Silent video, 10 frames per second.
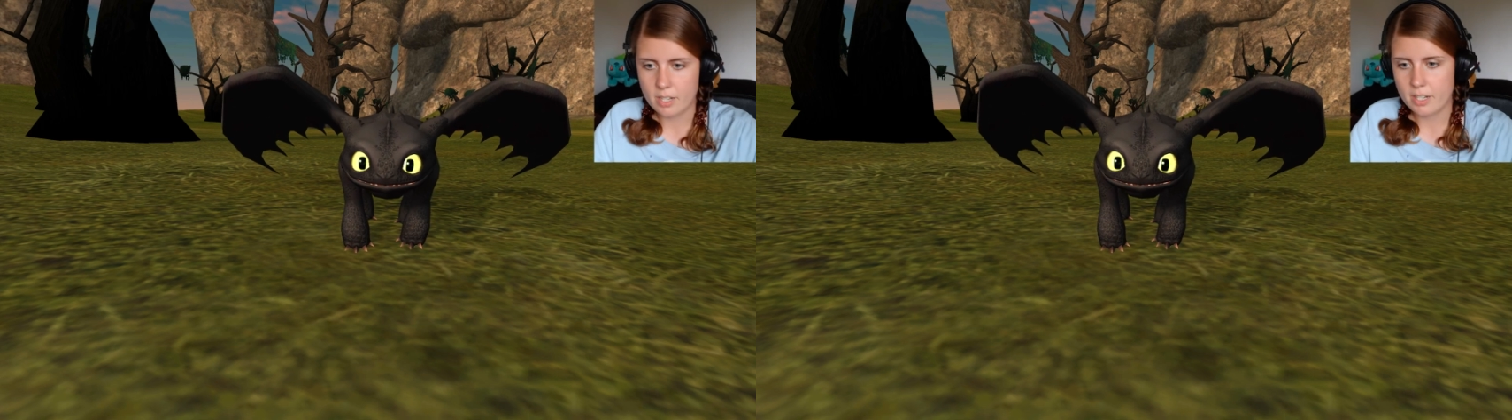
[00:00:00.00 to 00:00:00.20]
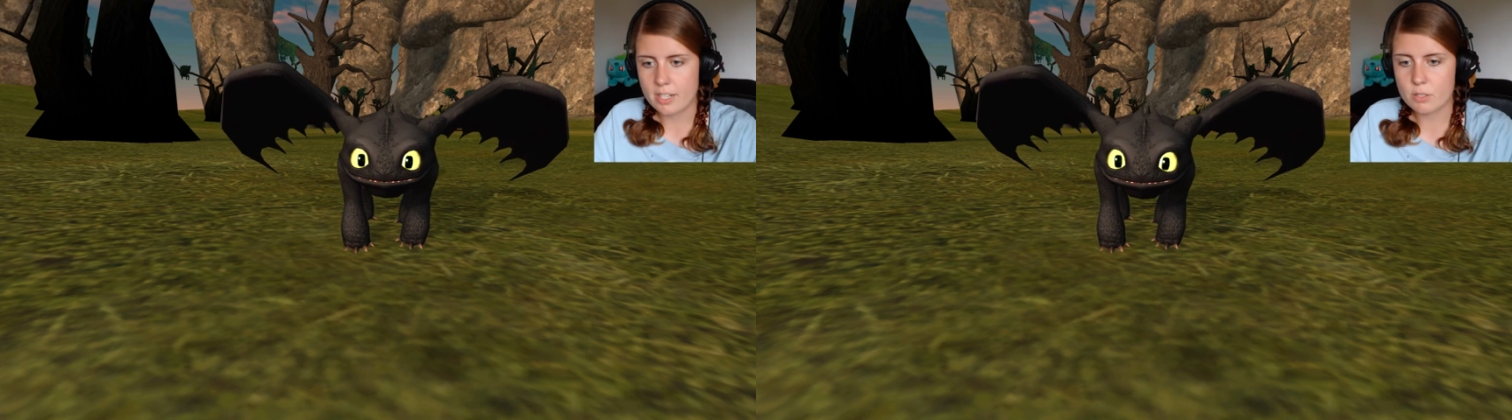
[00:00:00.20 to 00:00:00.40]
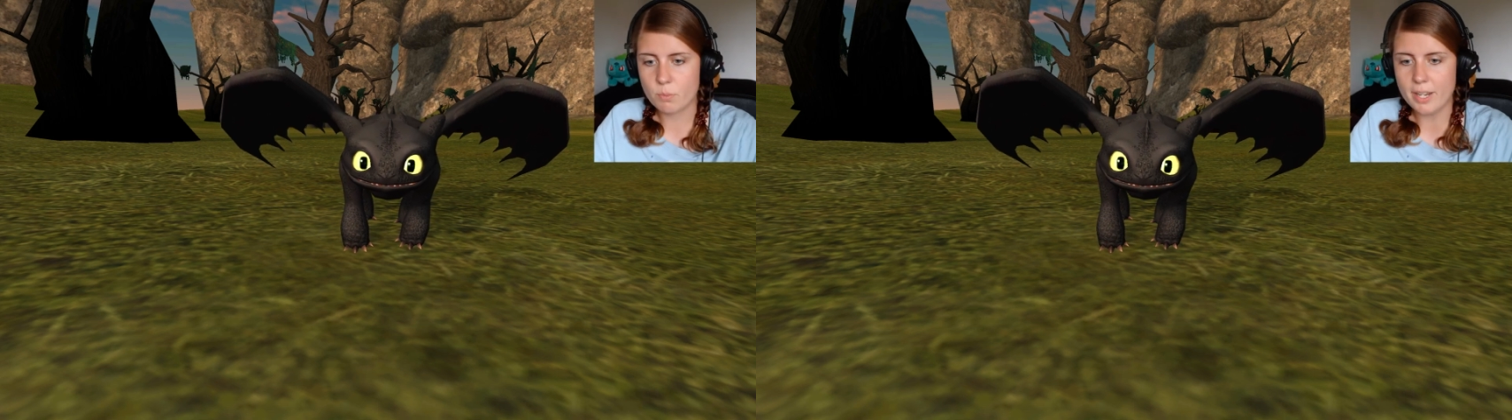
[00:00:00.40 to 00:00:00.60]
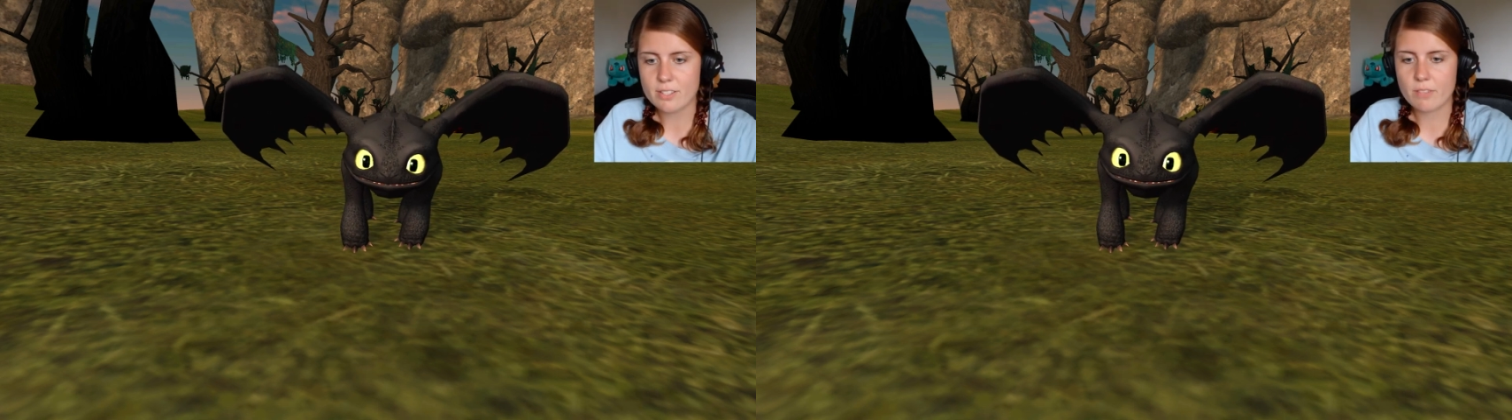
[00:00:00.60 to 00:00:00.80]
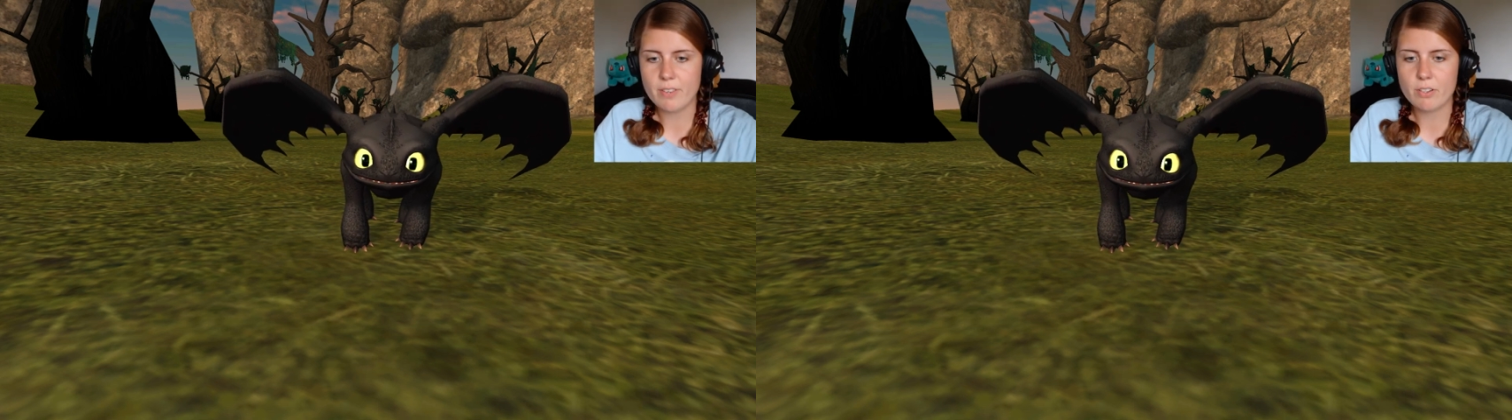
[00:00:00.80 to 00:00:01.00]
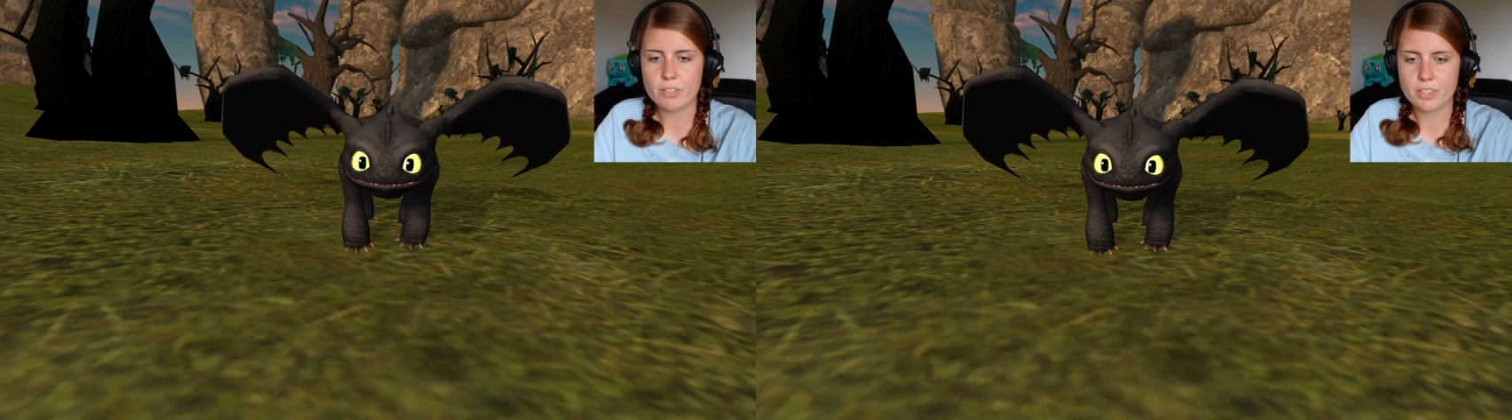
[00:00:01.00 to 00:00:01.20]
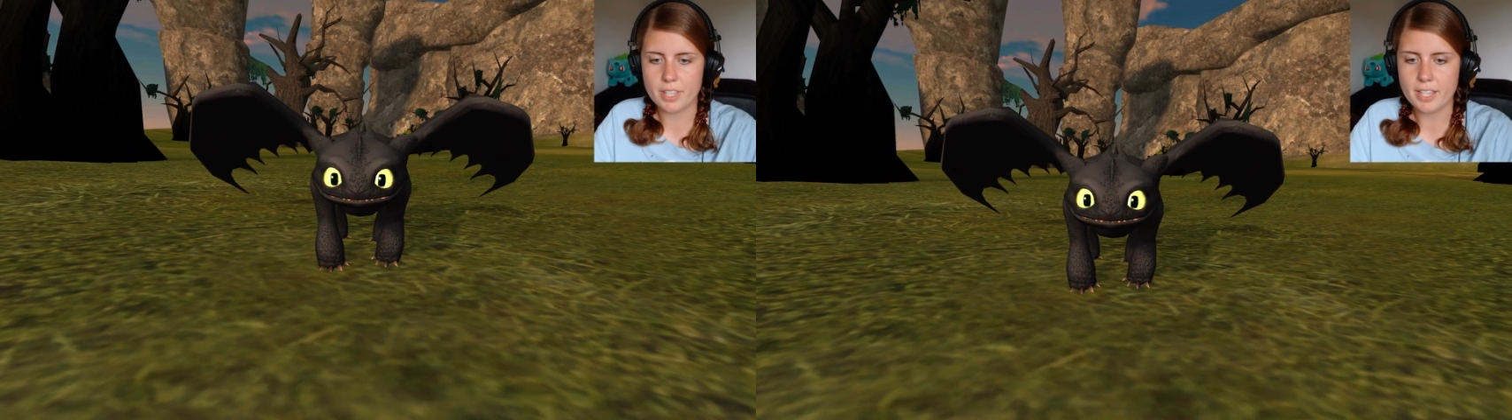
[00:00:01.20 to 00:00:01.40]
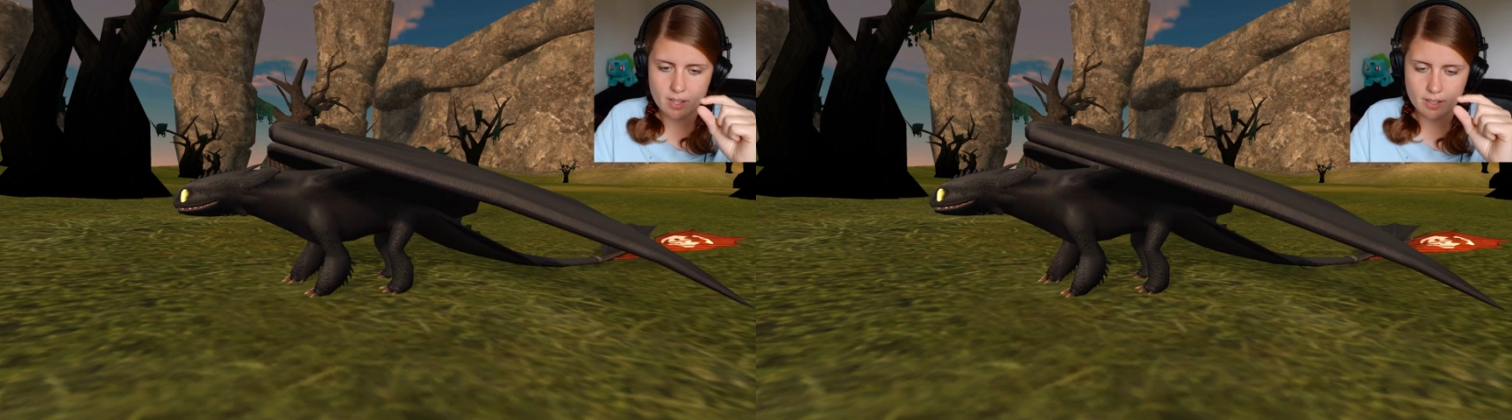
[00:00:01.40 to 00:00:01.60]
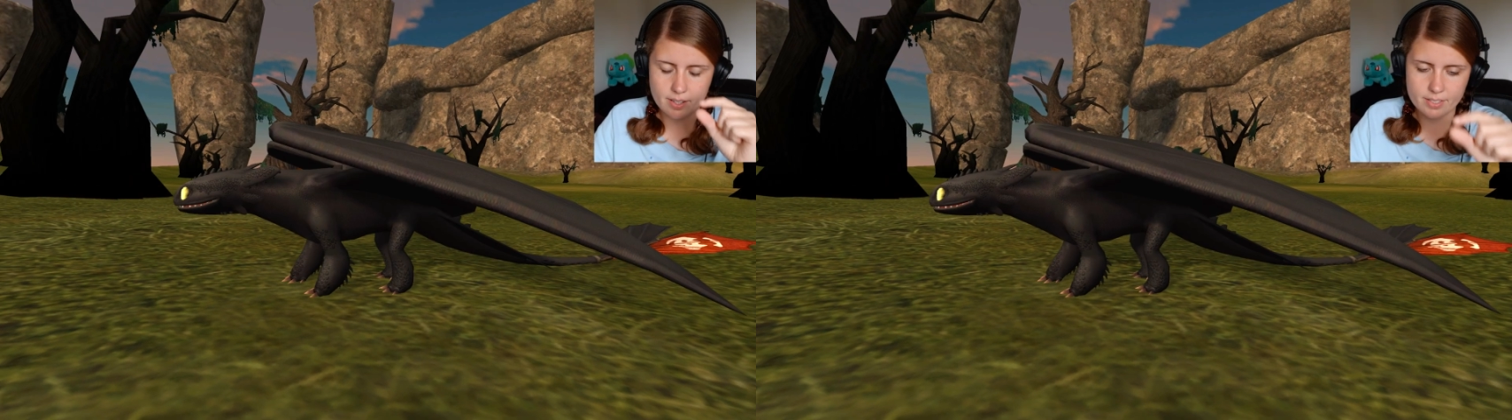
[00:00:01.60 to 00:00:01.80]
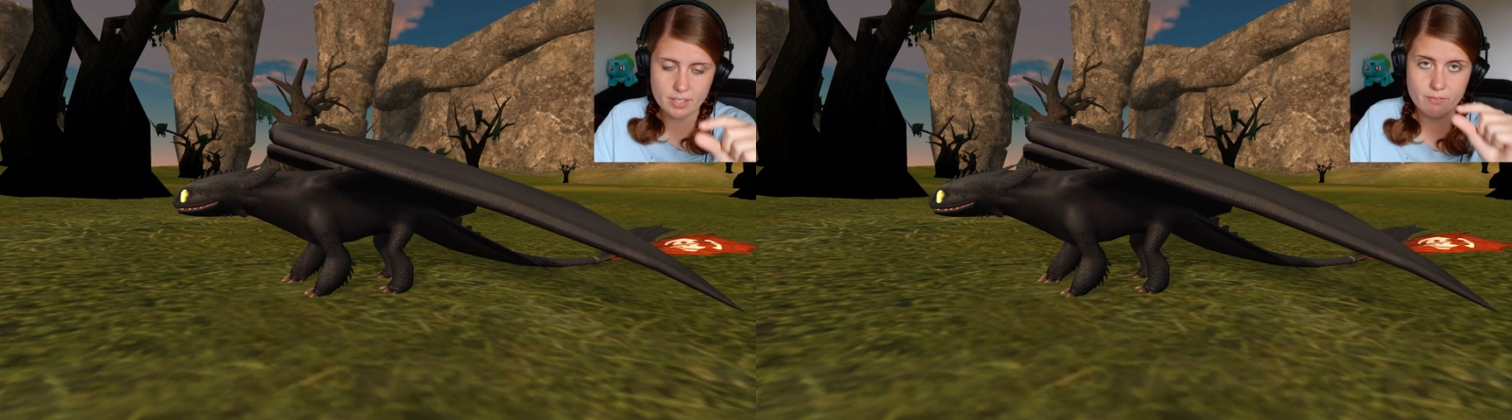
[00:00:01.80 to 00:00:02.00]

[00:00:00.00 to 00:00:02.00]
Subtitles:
His wings are very thick. It's a